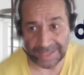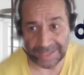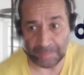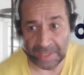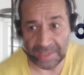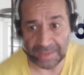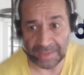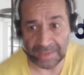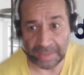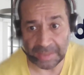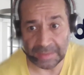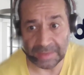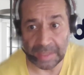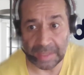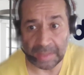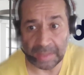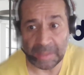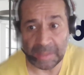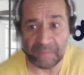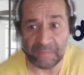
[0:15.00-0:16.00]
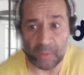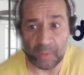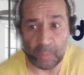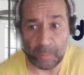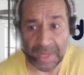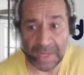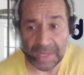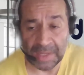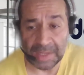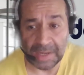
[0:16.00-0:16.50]
makes sense. I mean, for
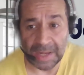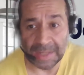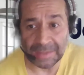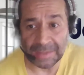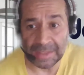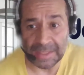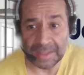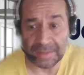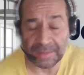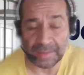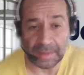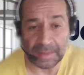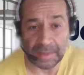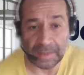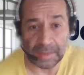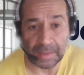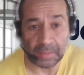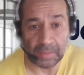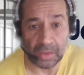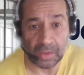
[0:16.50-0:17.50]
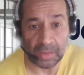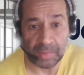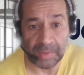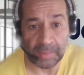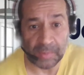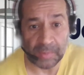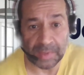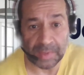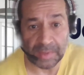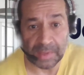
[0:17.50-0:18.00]
me, at least, to cover
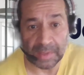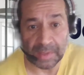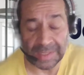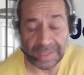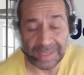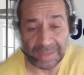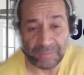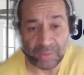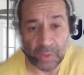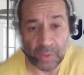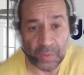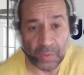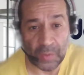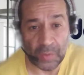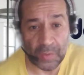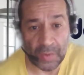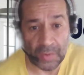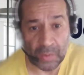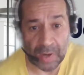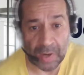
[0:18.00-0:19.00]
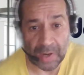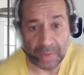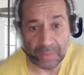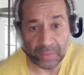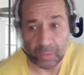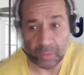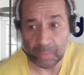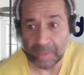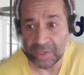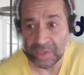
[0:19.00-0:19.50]
with the, if you don't know how
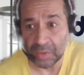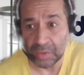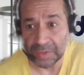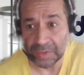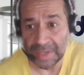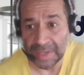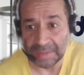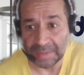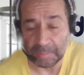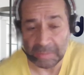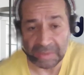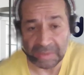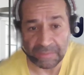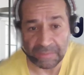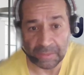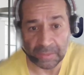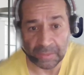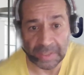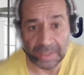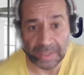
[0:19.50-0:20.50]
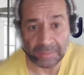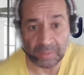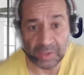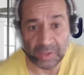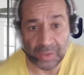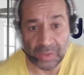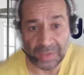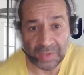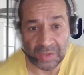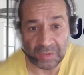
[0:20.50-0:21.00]
to measure that before that,
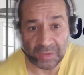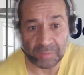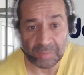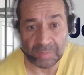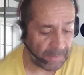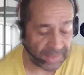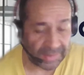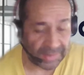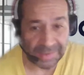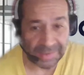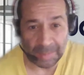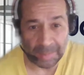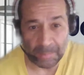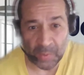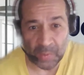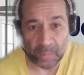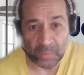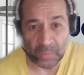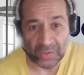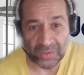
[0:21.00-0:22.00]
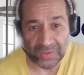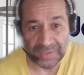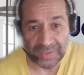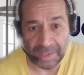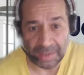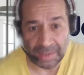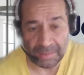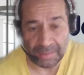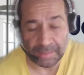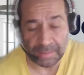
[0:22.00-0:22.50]
you can use Vertical Pod
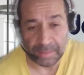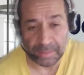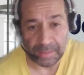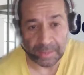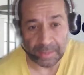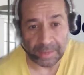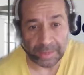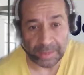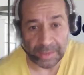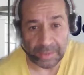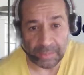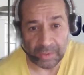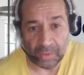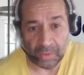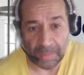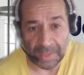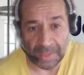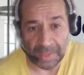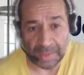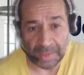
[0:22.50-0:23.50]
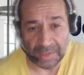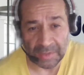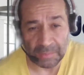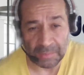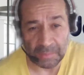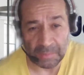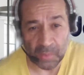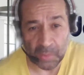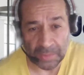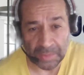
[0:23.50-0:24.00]
Autoscaler in
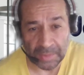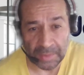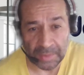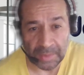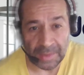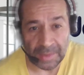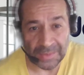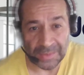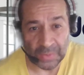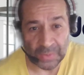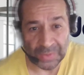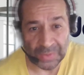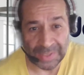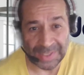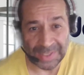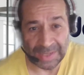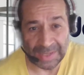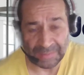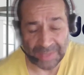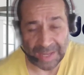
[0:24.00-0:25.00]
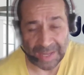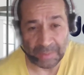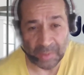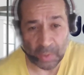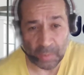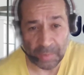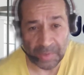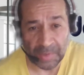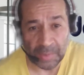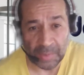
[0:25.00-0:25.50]
recommendation mode. So you can get an
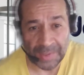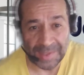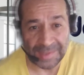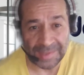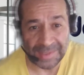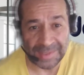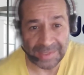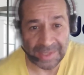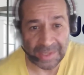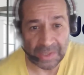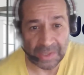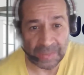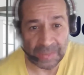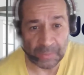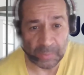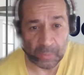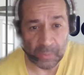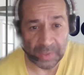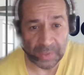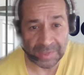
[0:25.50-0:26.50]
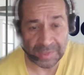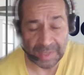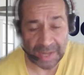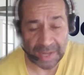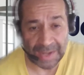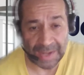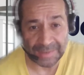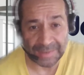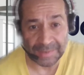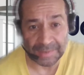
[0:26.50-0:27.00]
overall idea on which
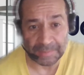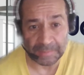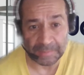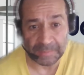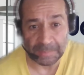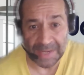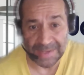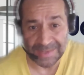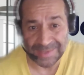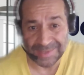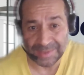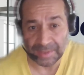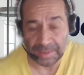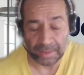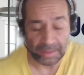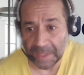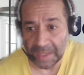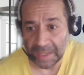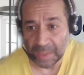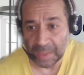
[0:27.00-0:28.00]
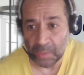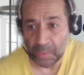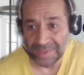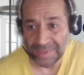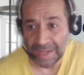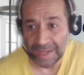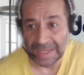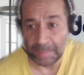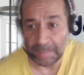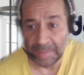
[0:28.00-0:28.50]
are the best requests
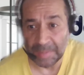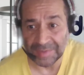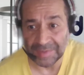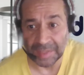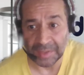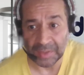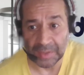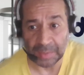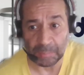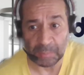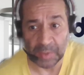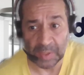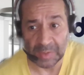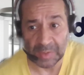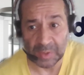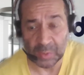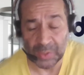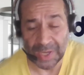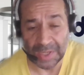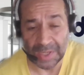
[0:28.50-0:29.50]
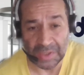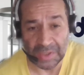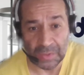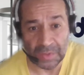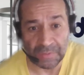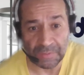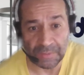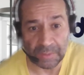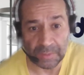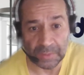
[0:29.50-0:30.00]
and limits that you can
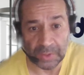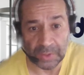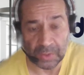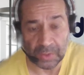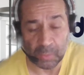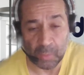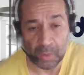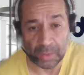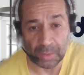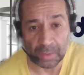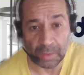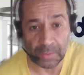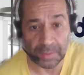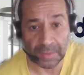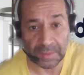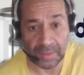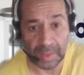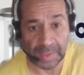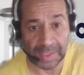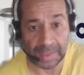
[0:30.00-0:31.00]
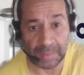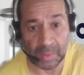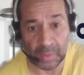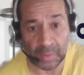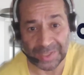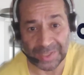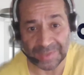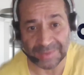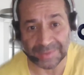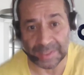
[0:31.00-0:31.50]
use for your workloads. Okay,
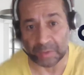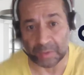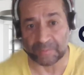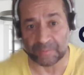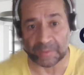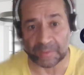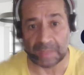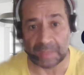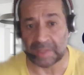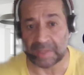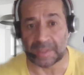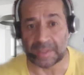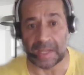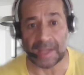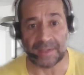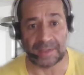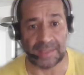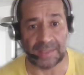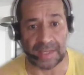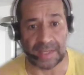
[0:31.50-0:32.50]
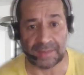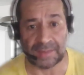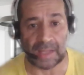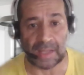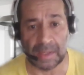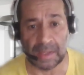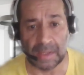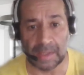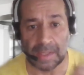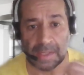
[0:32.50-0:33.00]
instead of giving that just
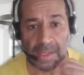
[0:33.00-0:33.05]
a